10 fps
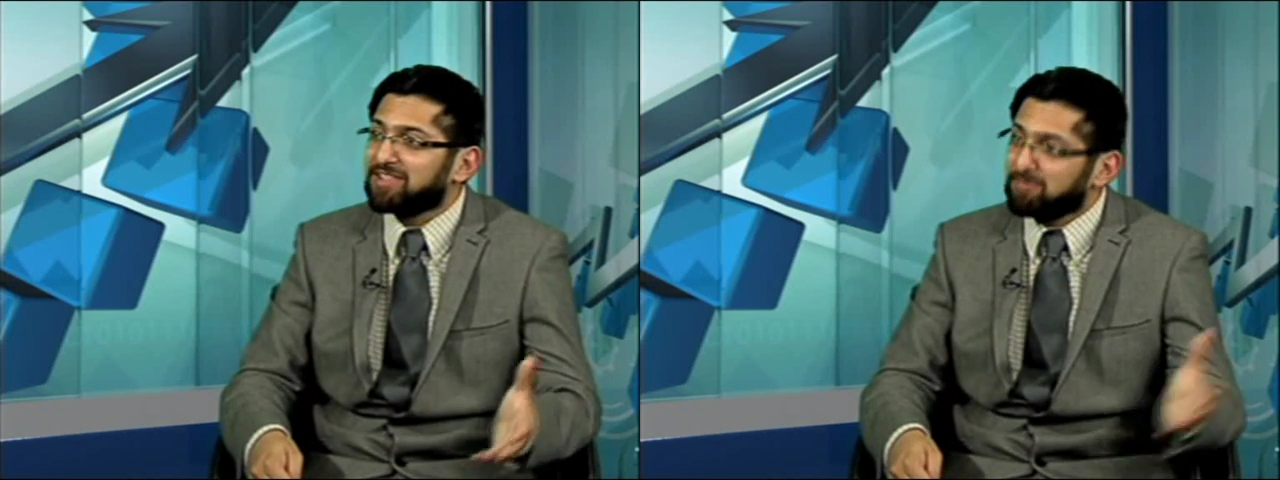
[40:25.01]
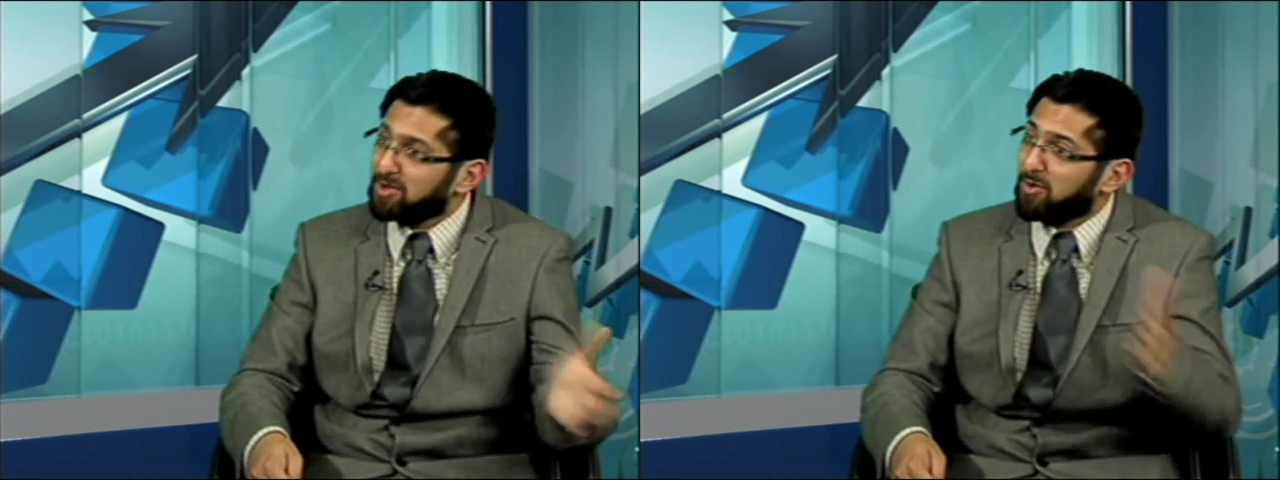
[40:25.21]

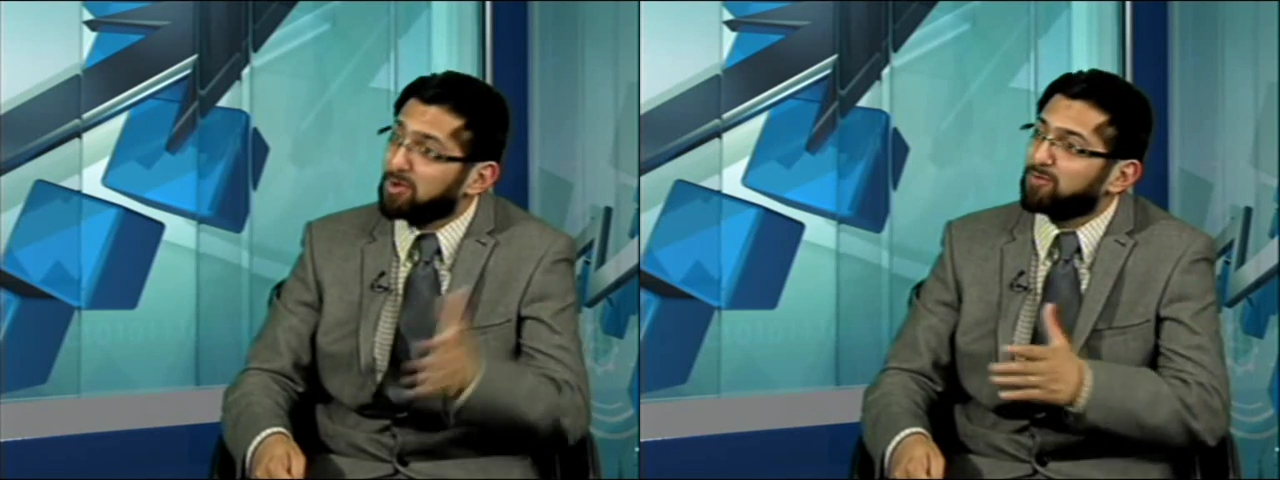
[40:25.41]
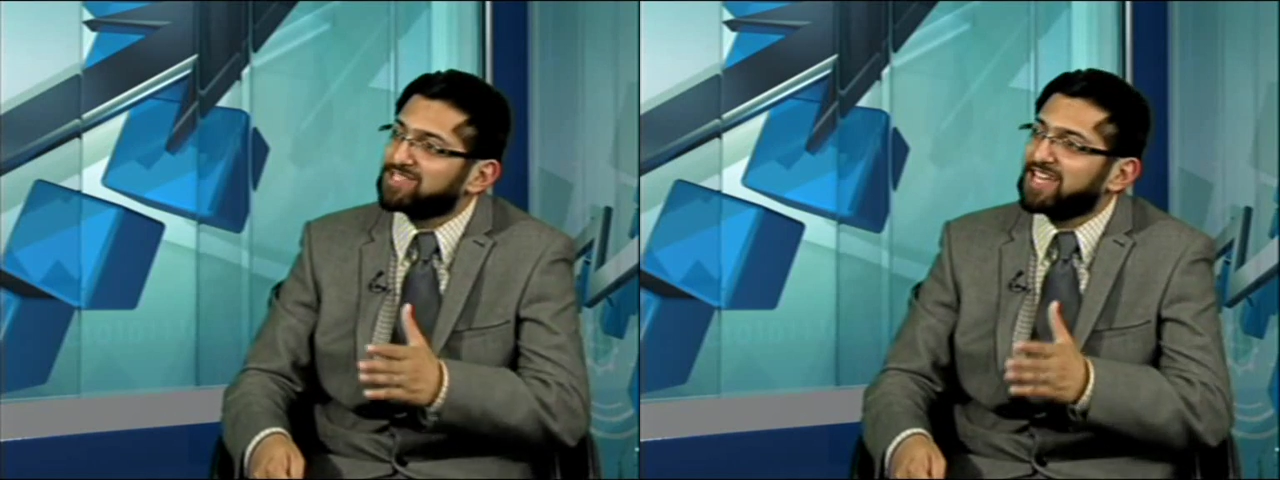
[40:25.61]
They've been
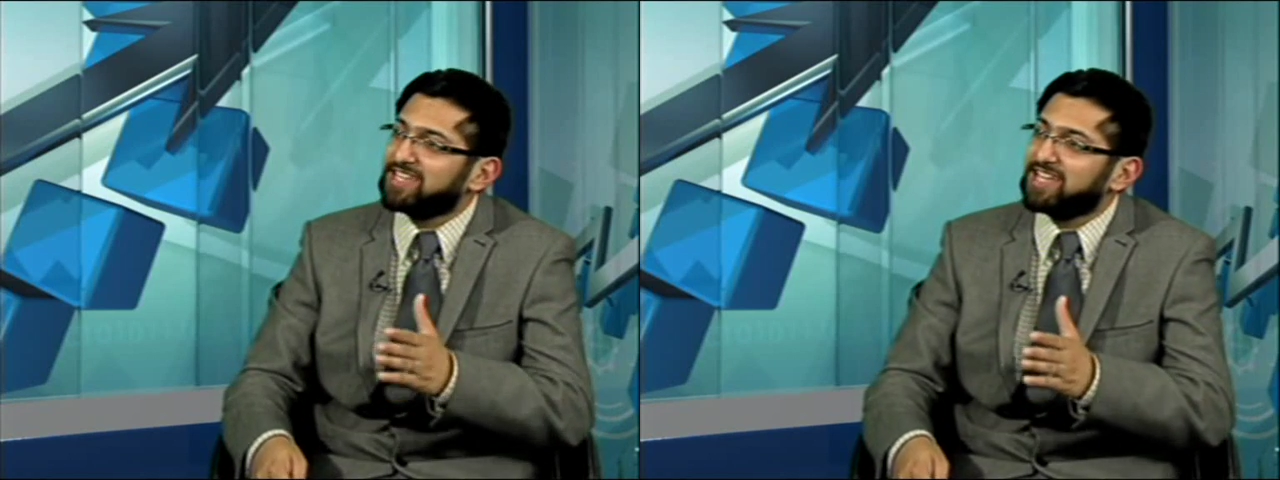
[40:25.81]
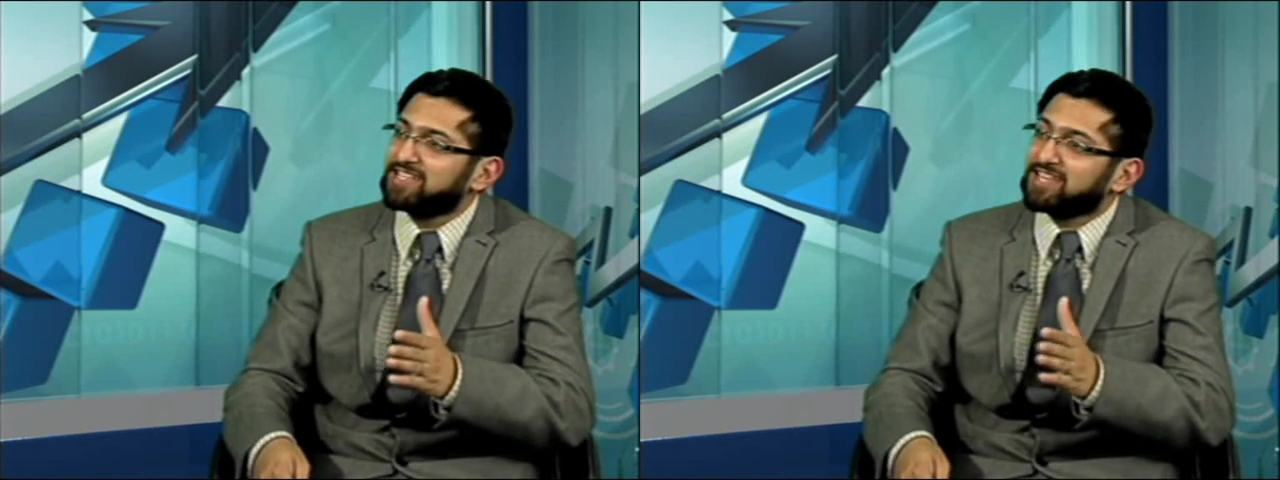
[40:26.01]
going over
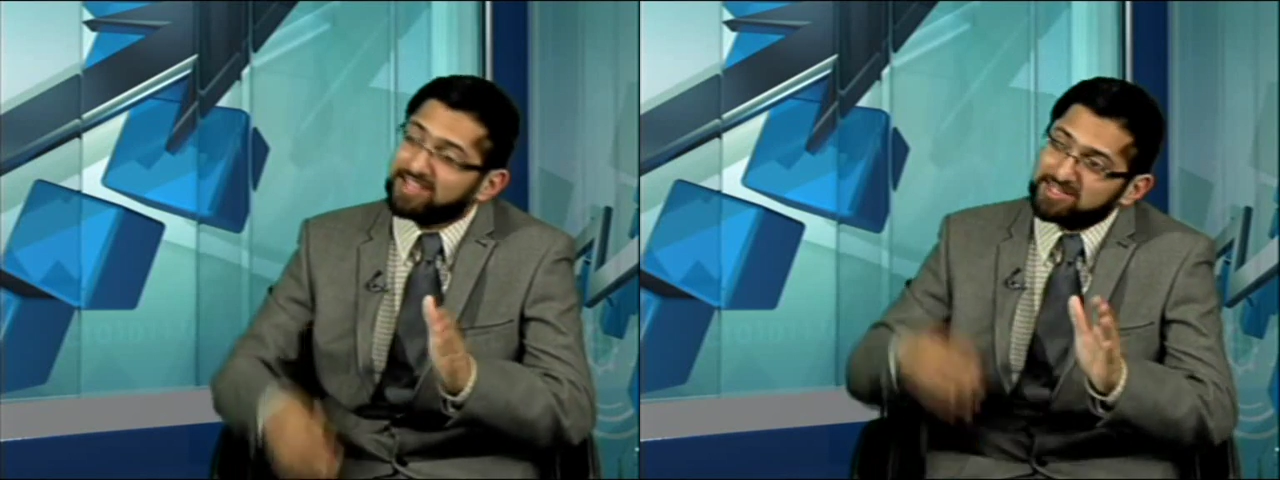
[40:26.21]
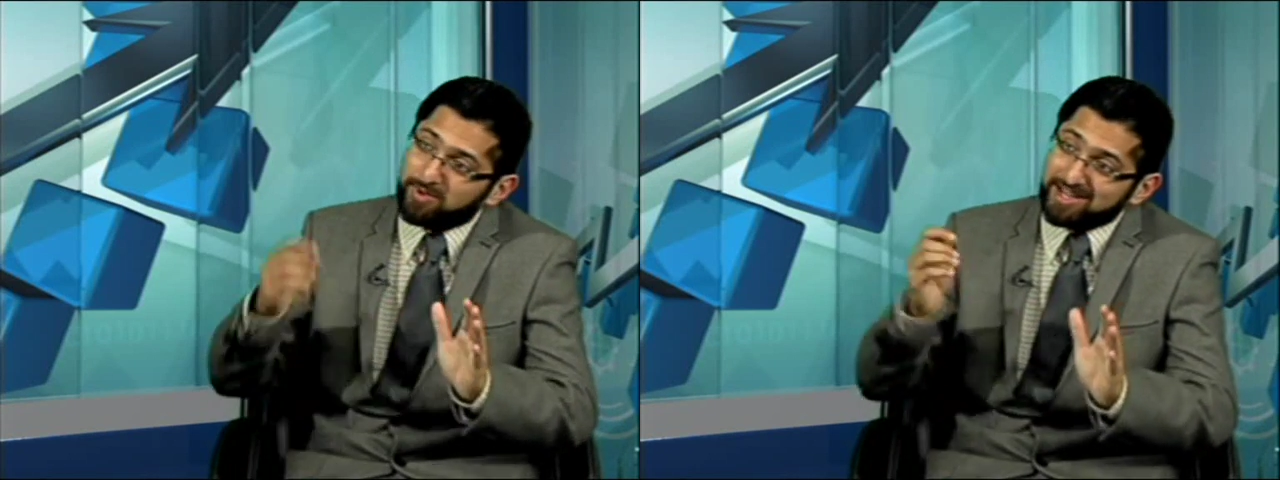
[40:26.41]
10 years, and
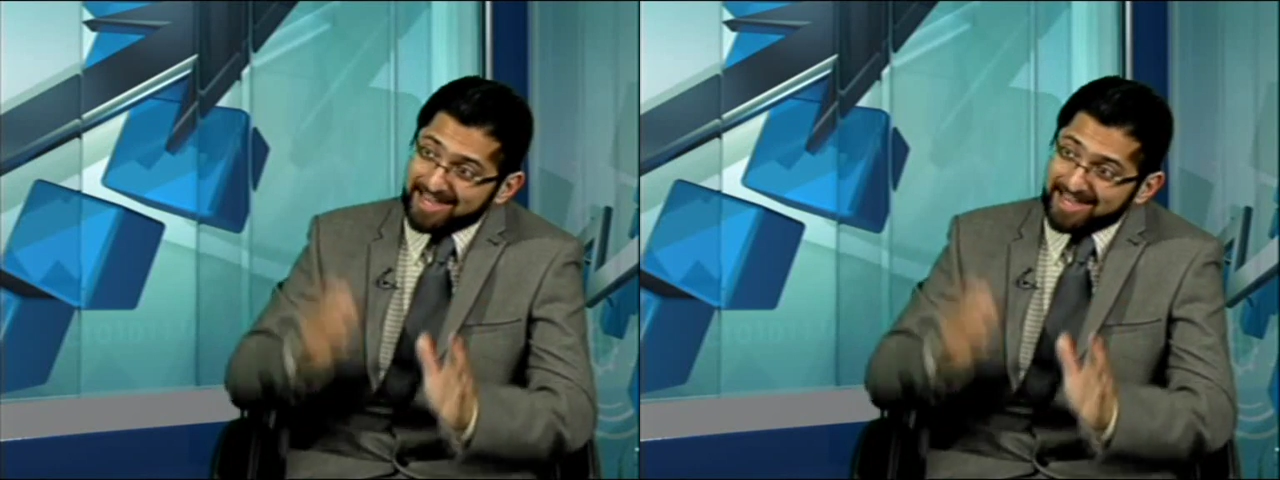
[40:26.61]
that's why